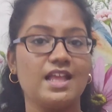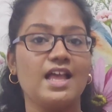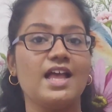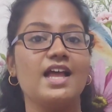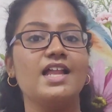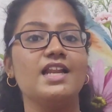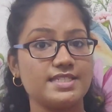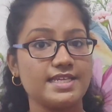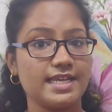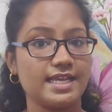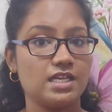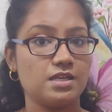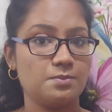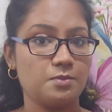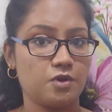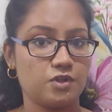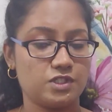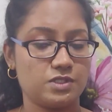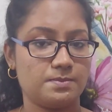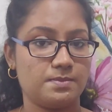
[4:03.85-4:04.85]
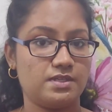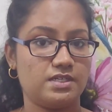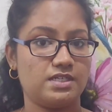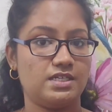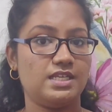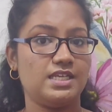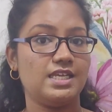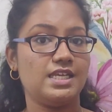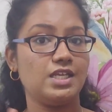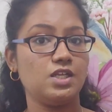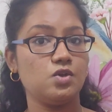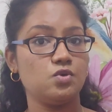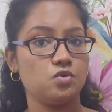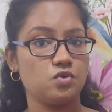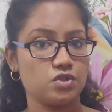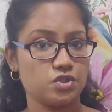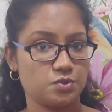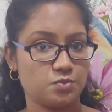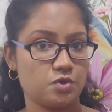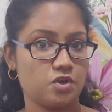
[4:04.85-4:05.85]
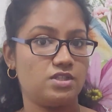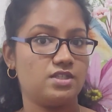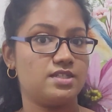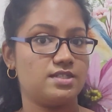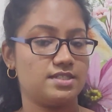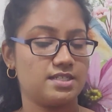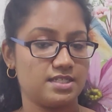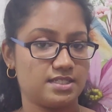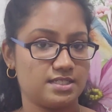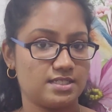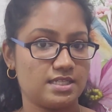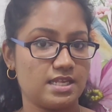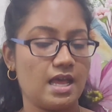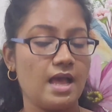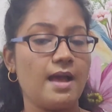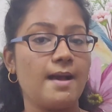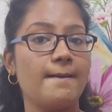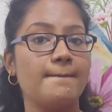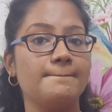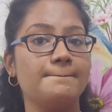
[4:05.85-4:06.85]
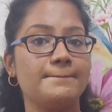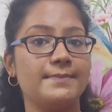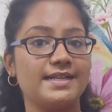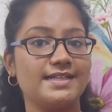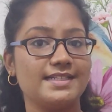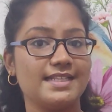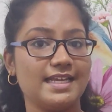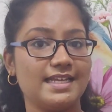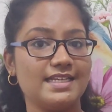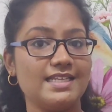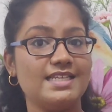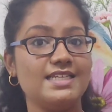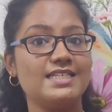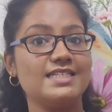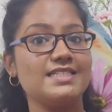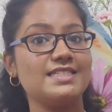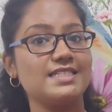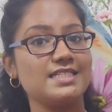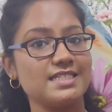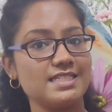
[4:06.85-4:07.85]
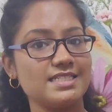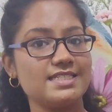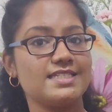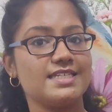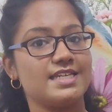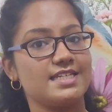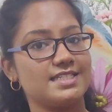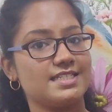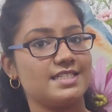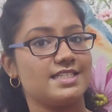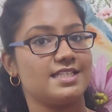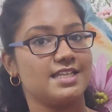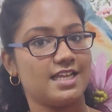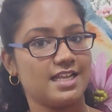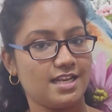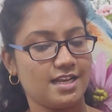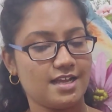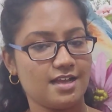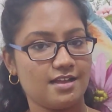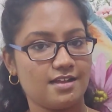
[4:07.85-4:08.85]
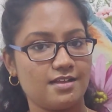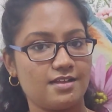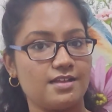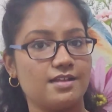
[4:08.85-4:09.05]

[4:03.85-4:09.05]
The second possibility, he knows what this is, but then he still says "Idi enna"